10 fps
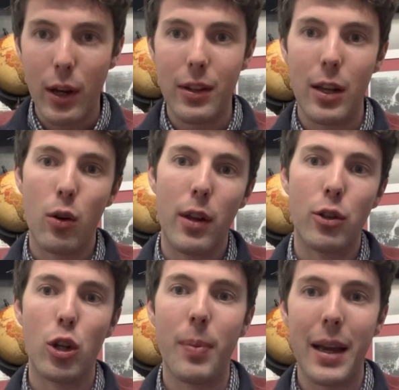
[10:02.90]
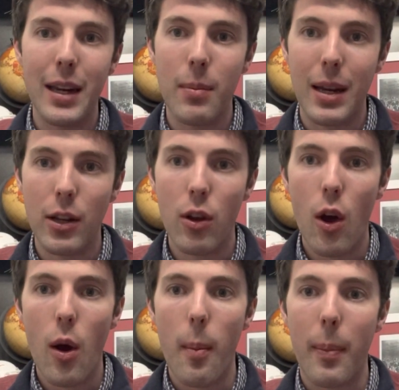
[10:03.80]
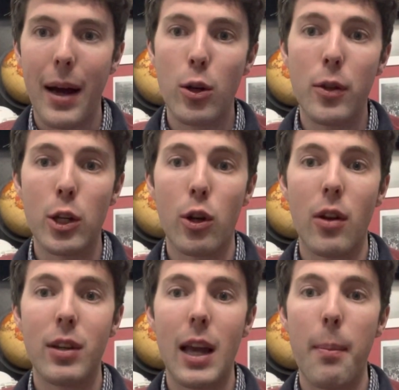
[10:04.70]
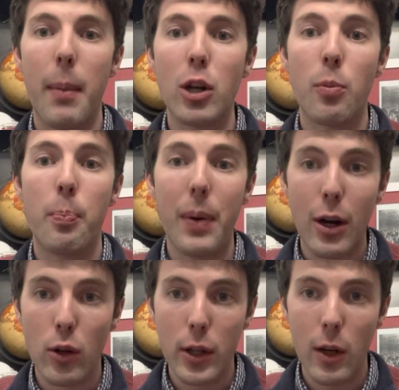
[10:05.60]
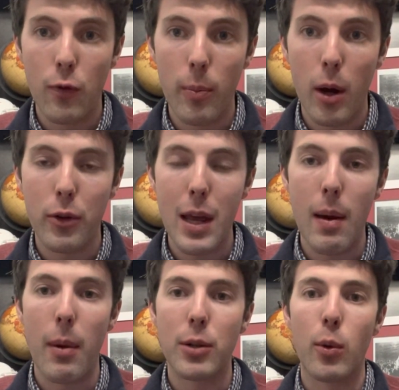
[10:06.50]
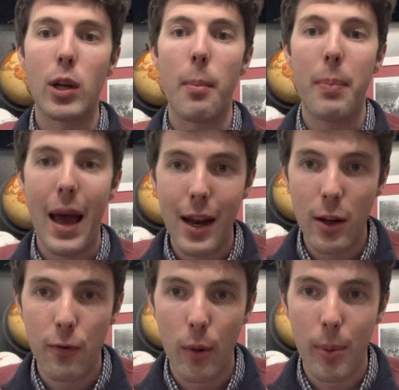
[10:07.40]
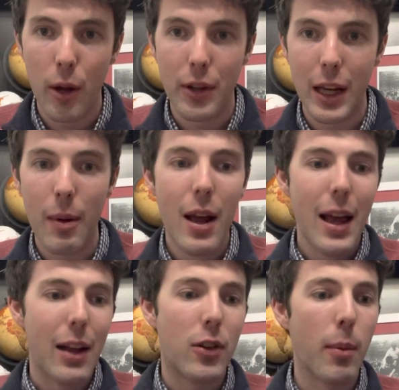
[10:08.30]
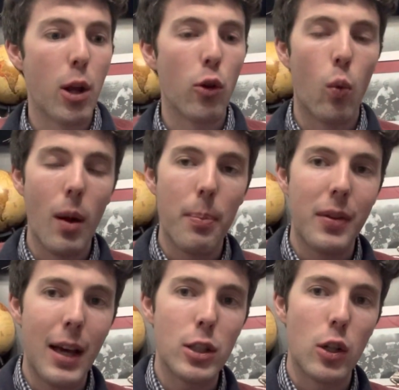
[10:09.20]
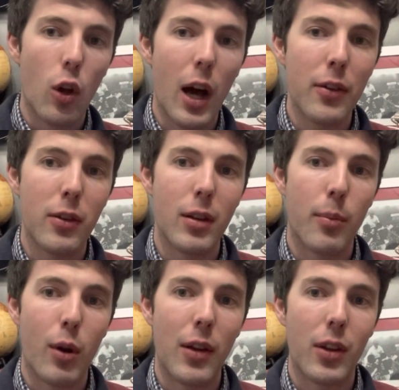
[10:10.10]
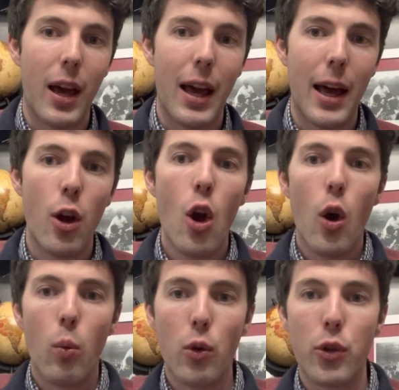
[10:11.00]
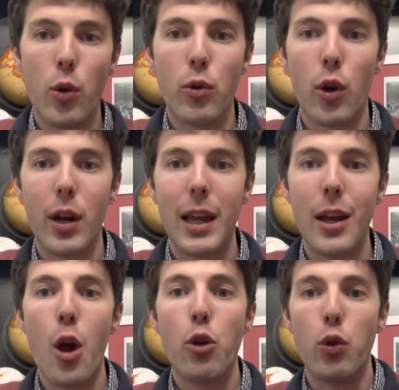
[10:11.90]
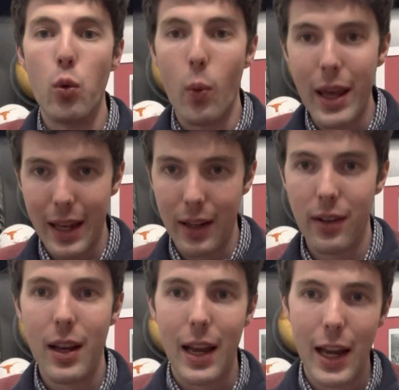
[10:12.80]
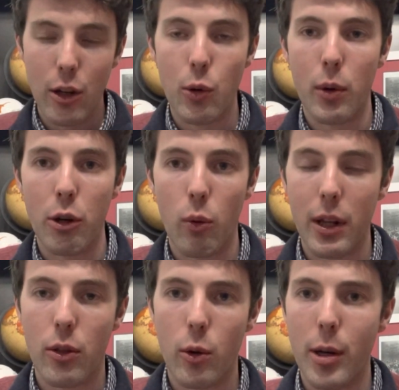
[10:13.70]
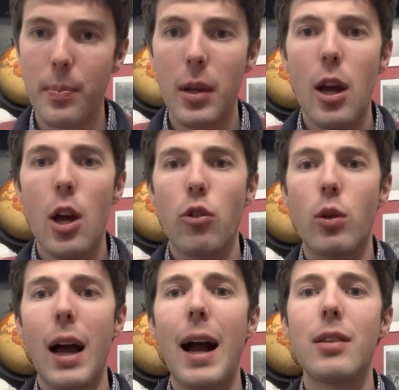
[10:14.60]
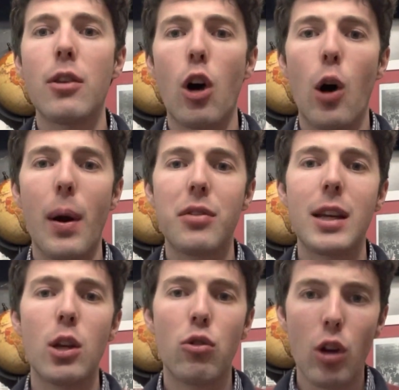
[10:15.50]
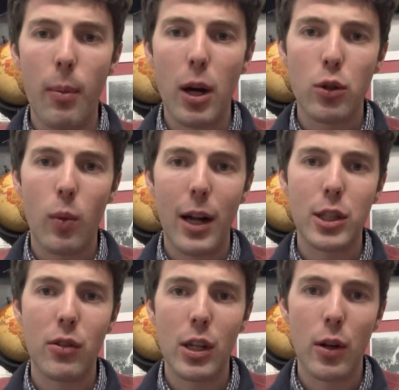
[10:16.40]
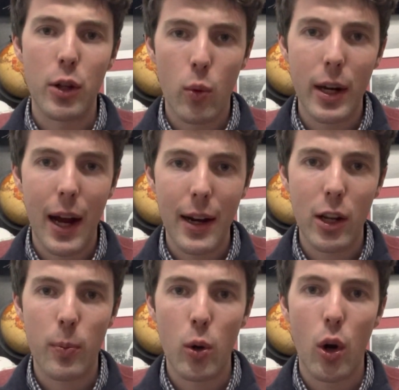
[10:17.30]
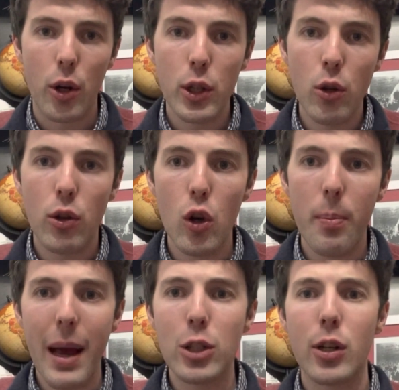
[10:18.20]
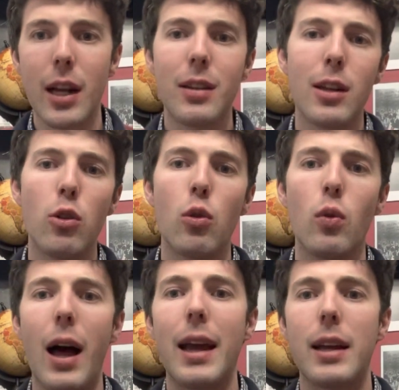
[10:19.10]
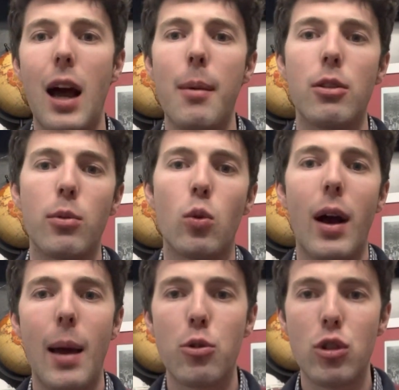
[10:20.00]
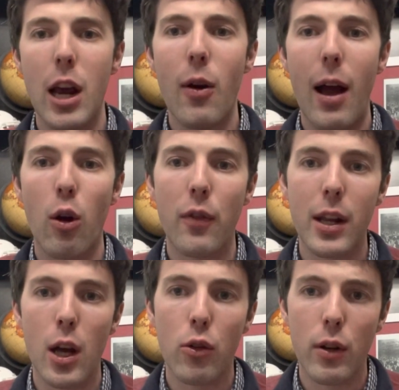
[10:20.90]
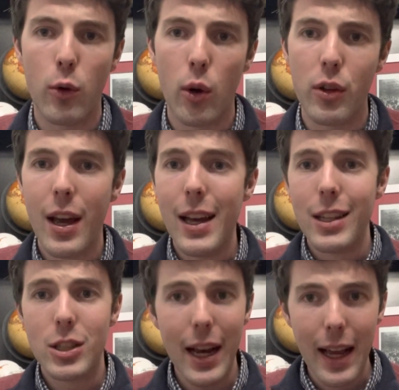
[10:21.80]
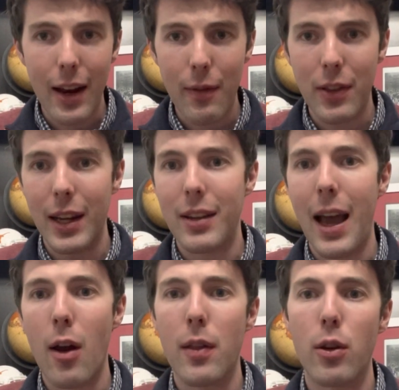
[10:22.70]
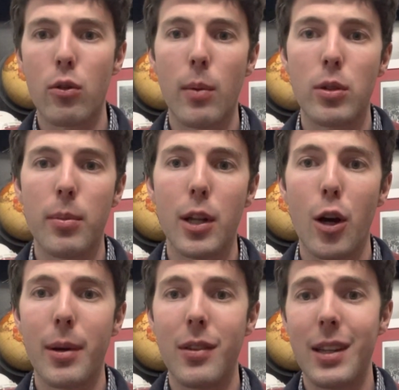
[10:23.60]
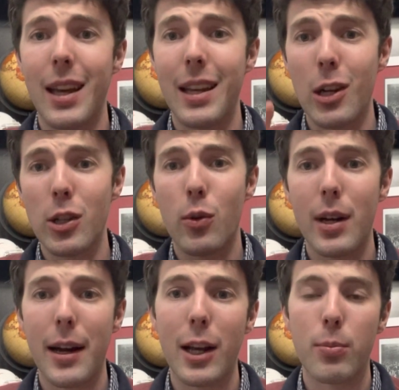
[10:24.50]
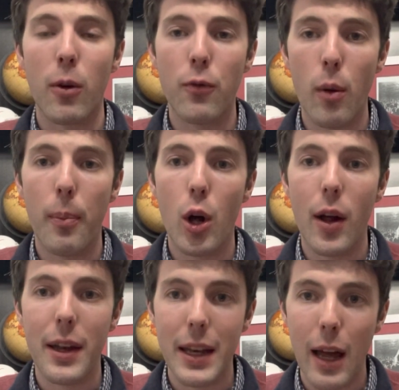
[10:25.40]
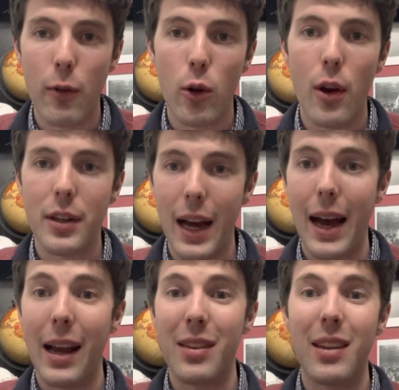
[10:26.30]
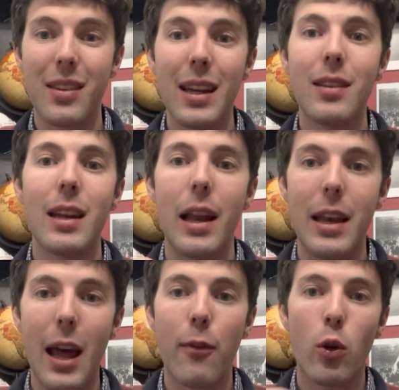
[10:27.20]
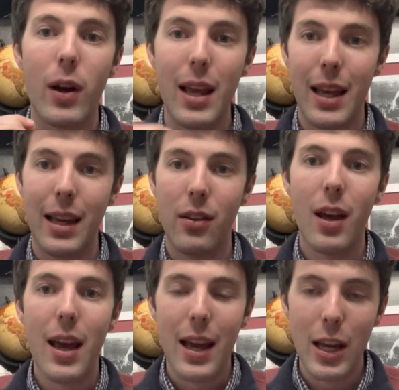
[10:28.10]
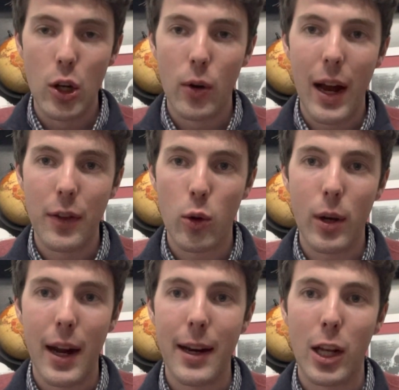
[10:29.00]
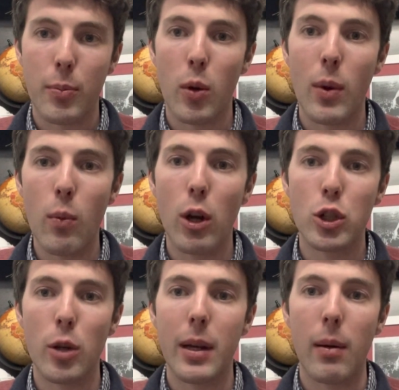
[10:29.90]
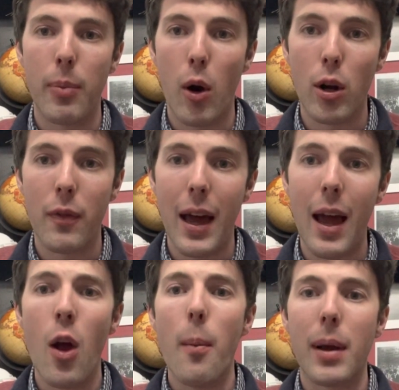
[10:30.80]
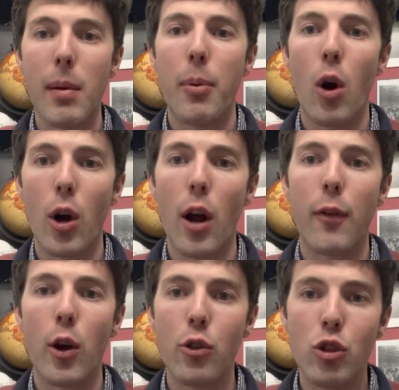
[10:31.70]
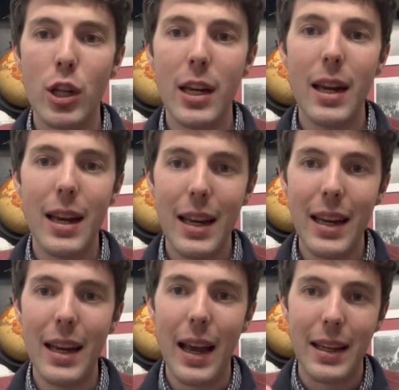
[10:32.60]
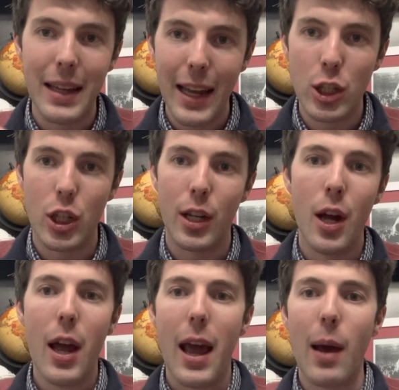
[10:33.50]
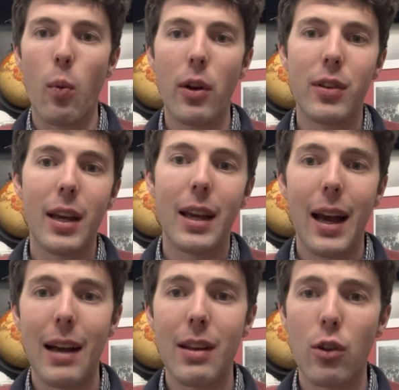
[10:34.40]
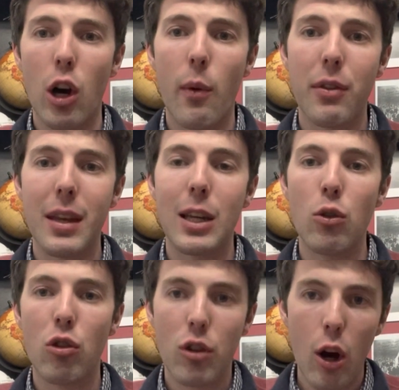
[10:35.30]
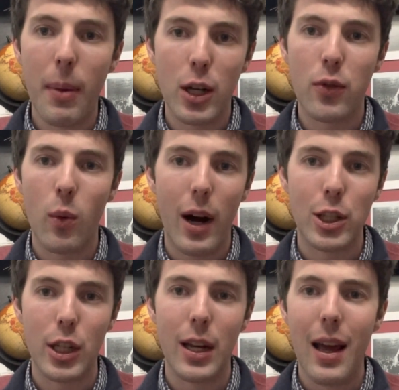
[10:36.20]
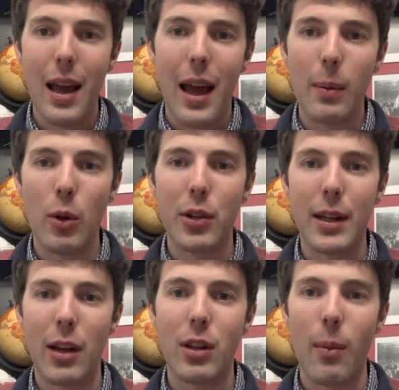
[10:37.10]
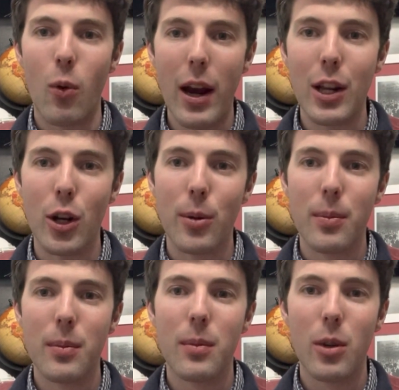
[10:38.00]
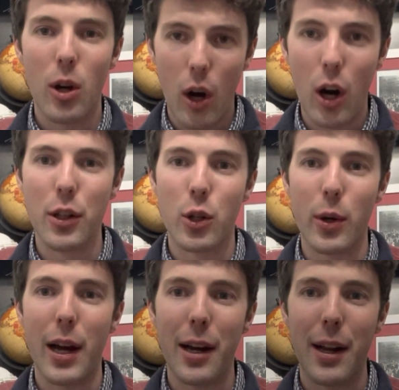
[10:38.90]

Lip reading: contender this year by any means, but I do think you're going to see a much better-looking football team, a much more competitive football team, and some of those one-possession losses that Nebraska had will soon turn into wins in 2023. So guys, as always, thank you so much for watching us here at the Gridiron Expert on YouTube. Make sure to continue to like, comment, subscribe, share our videos, and of course, check out everything down in the description below, because again, here at the Gridiron Expert, football never dies. The season never ends here at the Gridiron Expert. We want you to become a part of that, become a part of our GE Nation. And once again, guys, as always, thank you so much for watching, and we'll see you next time right here on the Gridiron